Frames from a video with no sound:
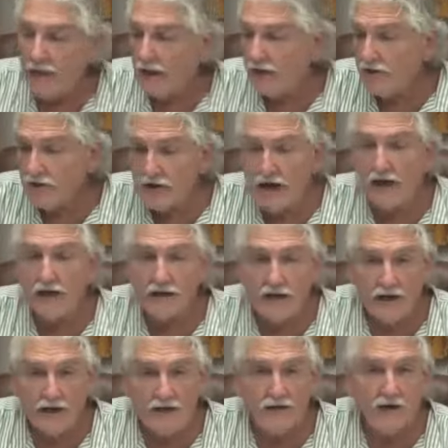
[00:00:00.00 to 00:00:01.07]
And you got to
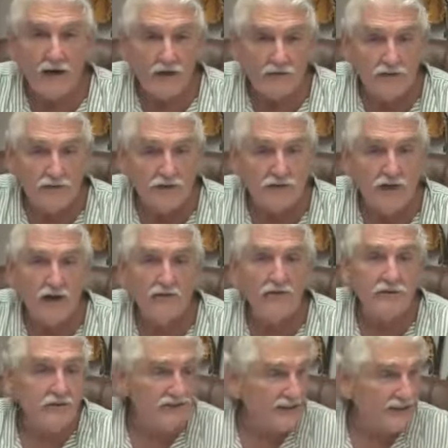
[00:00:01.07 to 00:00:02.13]
care and love yourself,
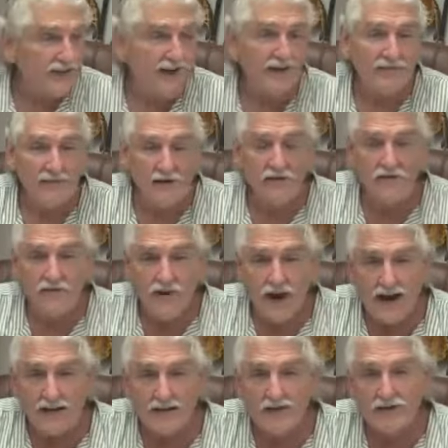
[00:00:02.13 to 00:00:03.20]
and there's a lot of other
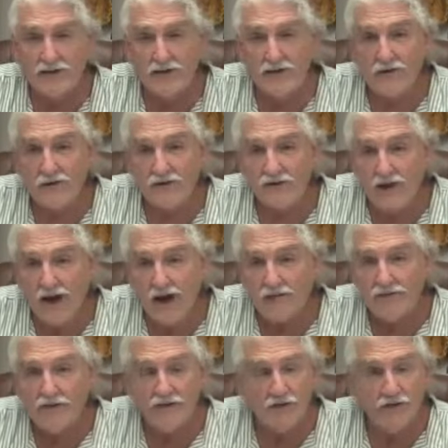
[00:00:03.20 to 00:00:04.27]
factors that are
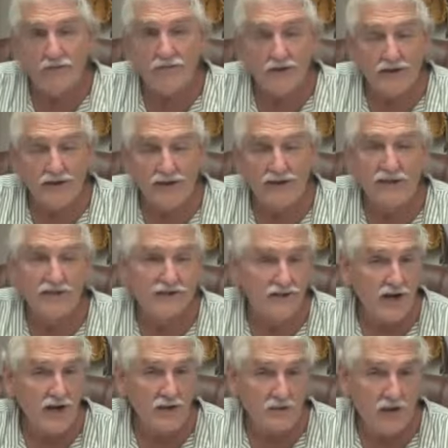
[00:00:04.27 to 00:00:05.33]
involved in your ability to
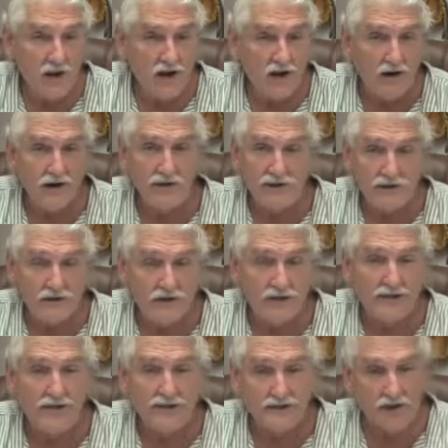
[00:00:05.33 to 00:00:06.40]
stay raw and do
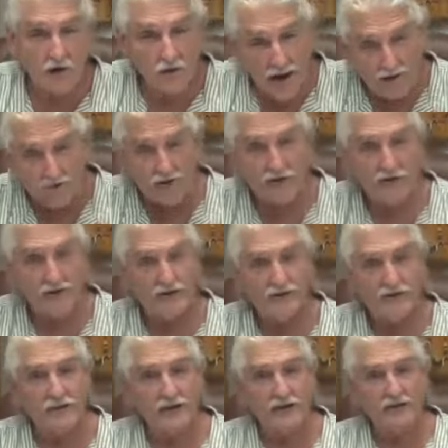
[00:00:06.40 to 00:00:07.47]
it and go after
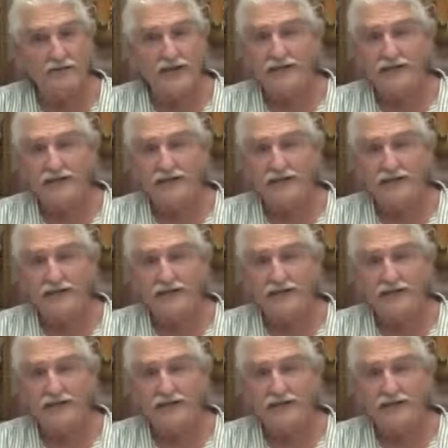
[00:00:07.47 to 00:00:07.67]
these things.